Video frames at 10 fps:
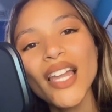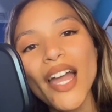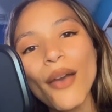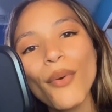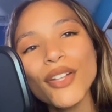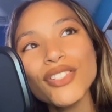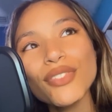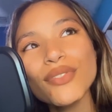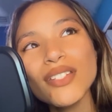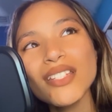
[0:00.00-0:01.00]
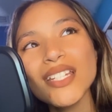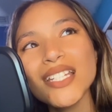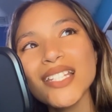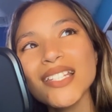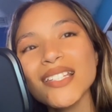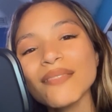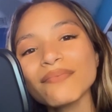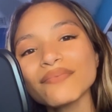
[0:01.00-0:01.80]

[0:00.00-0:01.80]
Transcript: I want you to just